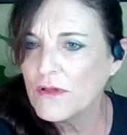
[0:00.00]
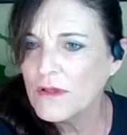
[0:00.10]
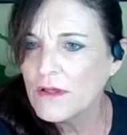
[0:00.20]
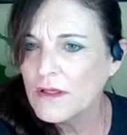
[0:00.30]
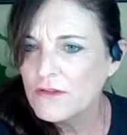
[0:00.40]

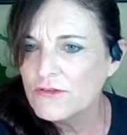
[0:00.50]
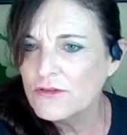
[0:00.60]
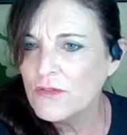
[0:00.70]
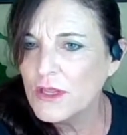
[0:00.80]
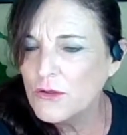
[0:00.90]

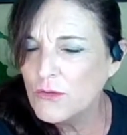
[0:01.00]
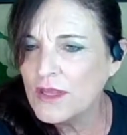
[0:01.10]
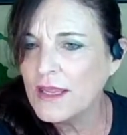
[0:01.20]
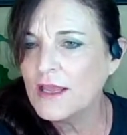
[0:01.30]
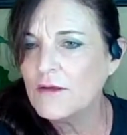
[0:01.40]
so that you
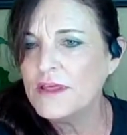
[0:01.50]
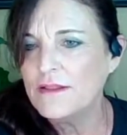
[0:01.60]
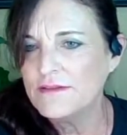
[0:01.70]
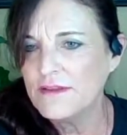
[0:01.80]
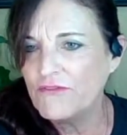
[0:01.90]
can be
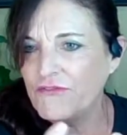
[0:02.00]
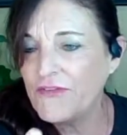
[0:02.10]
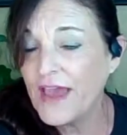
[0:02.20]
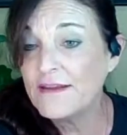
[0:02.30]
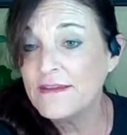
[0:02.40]
this
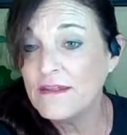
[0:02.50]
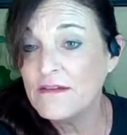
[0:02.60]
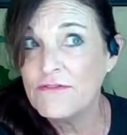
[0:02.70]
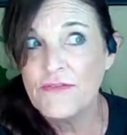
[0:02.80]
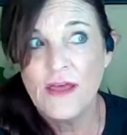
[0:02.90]
effective